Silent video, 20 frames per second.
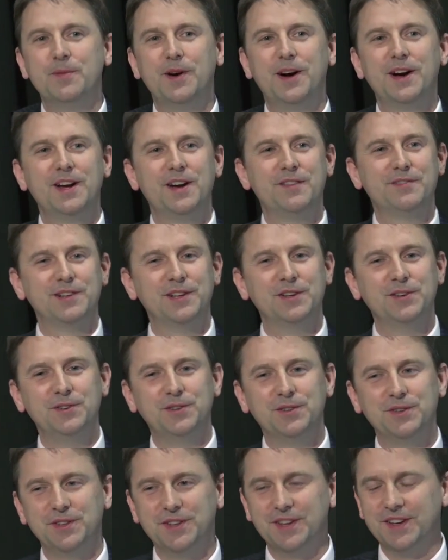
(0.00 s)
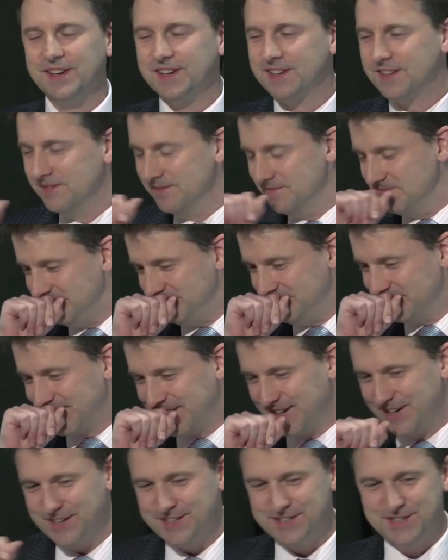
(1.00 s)
I have a little
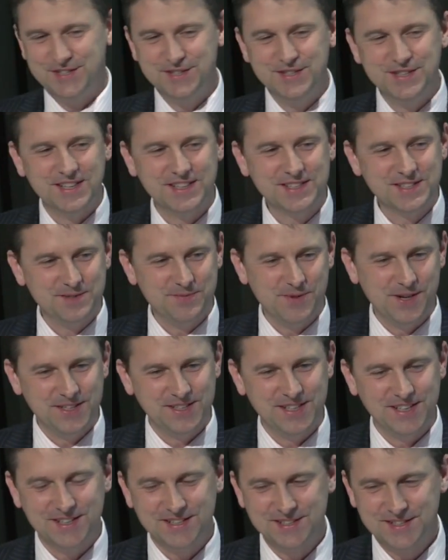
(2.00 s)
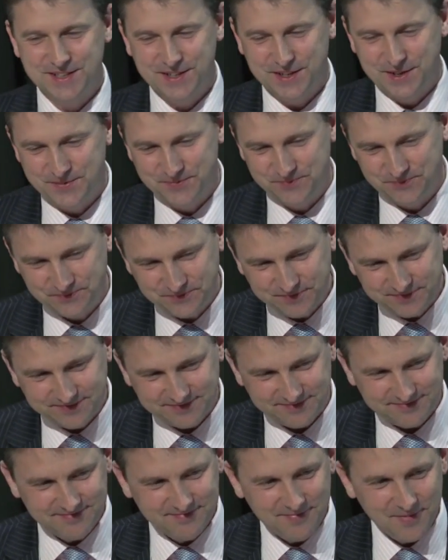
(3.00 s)
cartoon next to my desk,
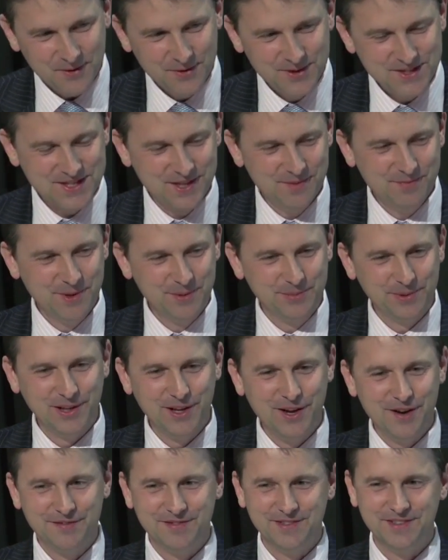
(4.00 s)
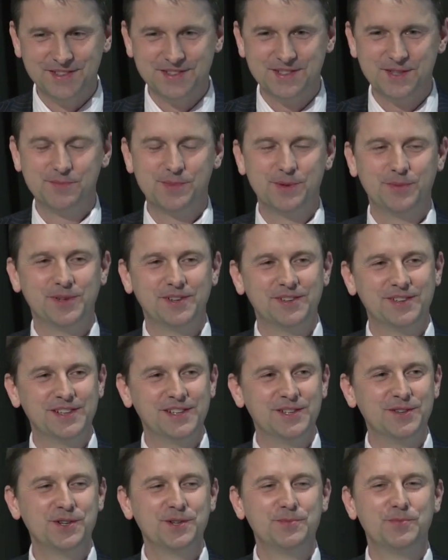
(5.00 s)
which some people love and some people get
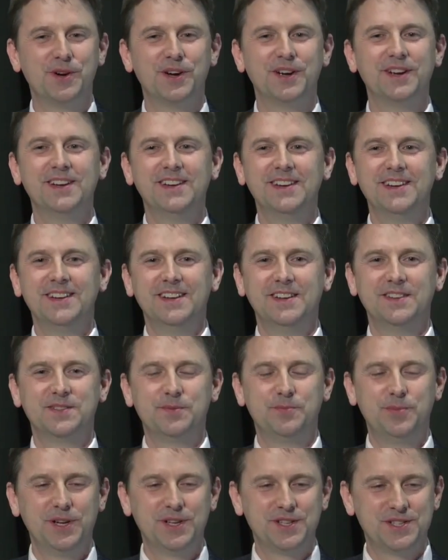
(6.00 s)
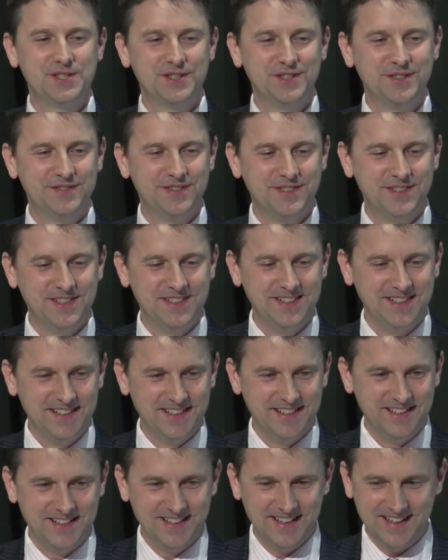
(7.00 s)
really annoyed by. It's a picture of
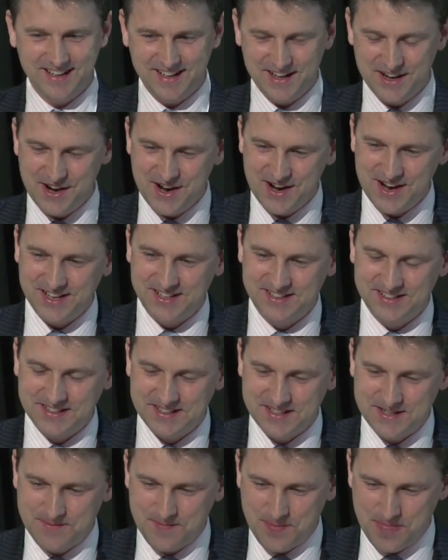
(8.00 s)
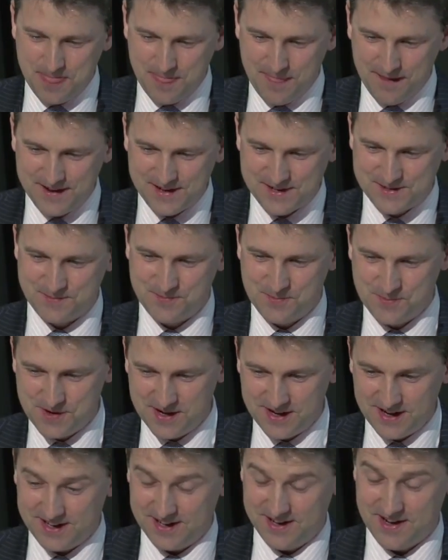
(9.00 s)
a guy, he's
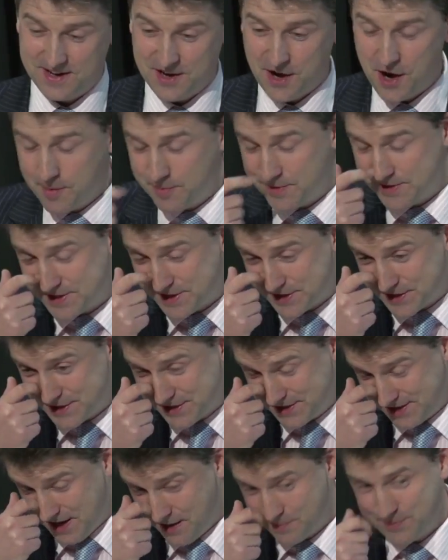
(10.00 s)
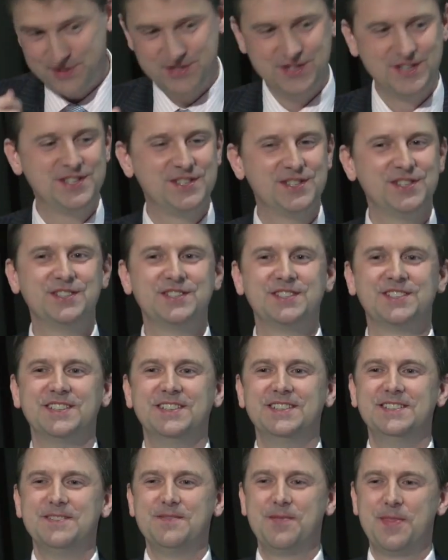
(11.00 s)
a carpentry student,
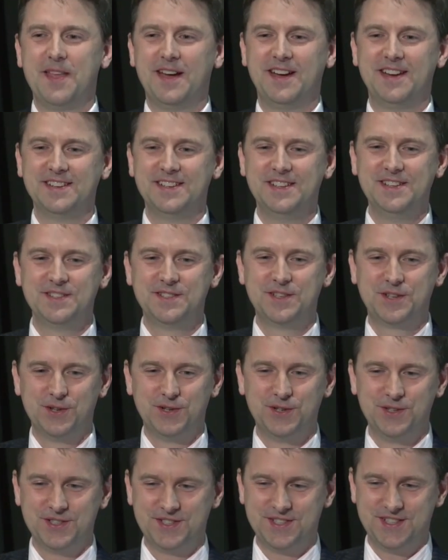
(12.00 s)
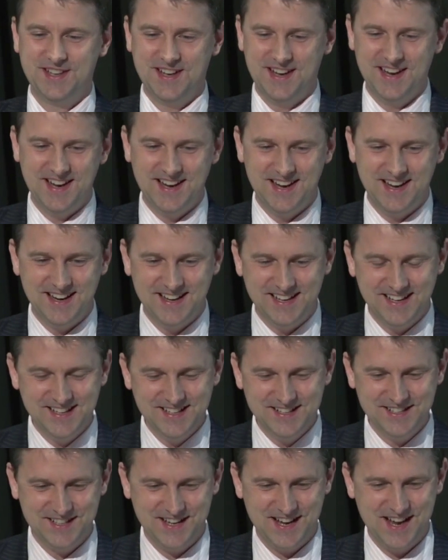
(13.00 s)
and he's got in
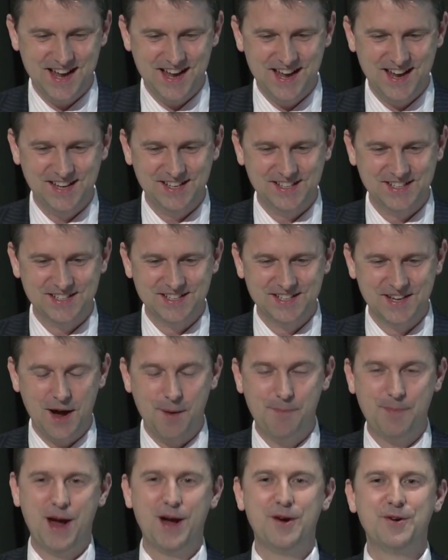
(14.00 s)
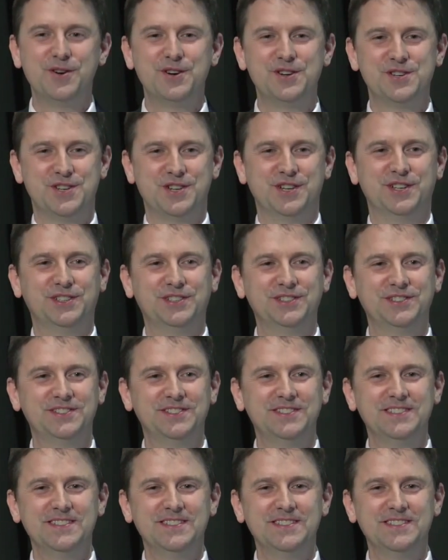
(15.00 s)
his hand a power drill,